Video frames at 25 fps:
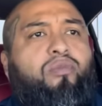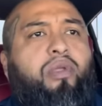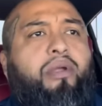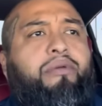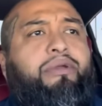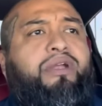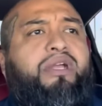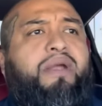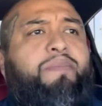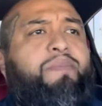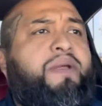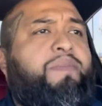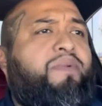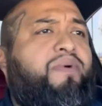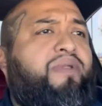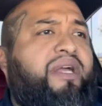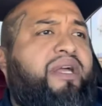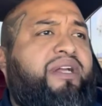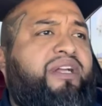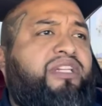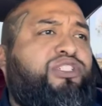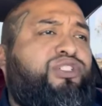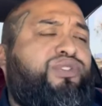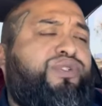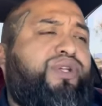you get people that
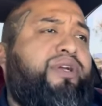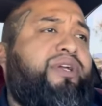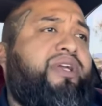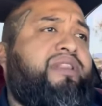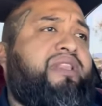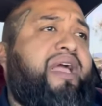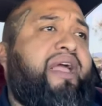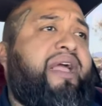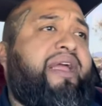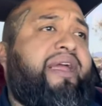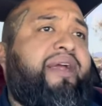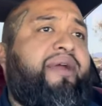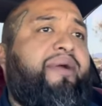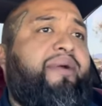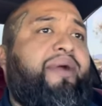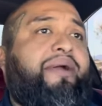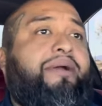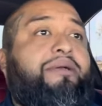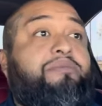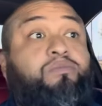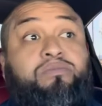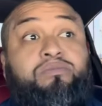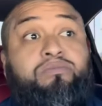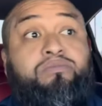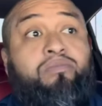get stuck in that era,
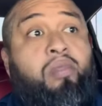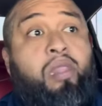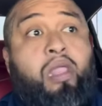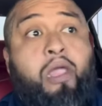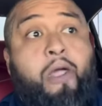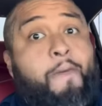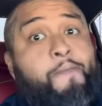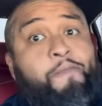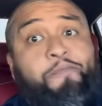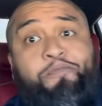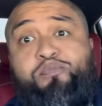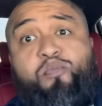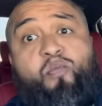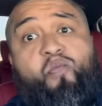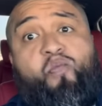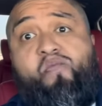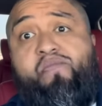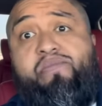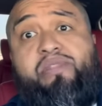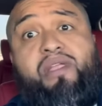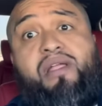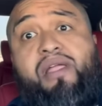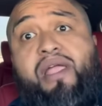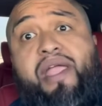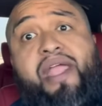
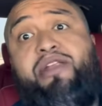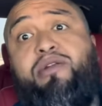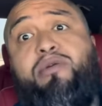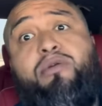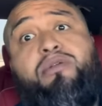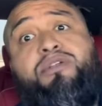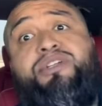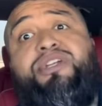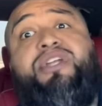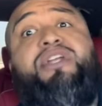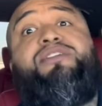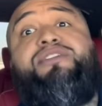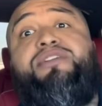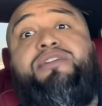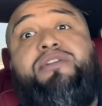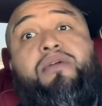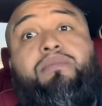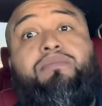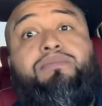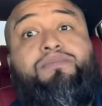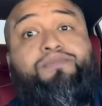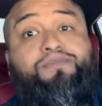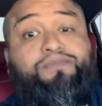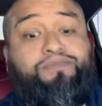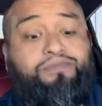ain't no changing them.